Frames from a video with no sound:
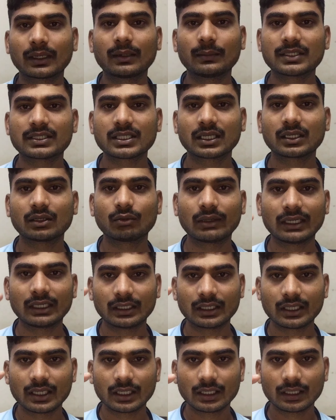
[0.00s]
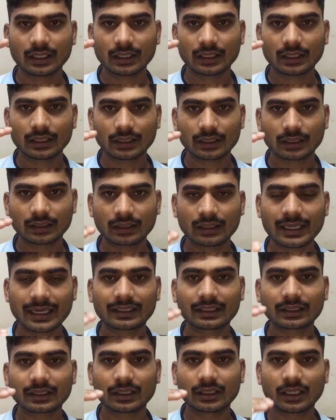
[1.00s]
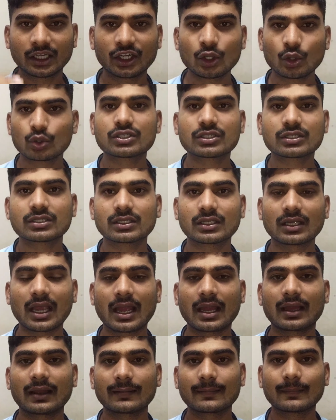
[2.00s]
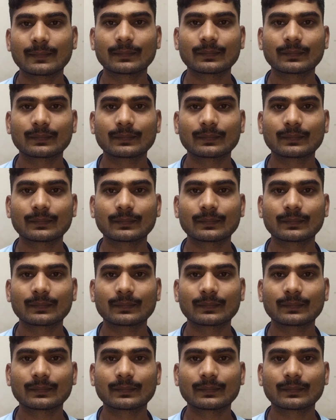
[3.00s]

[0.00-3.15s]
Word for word: carbon emission will get reduced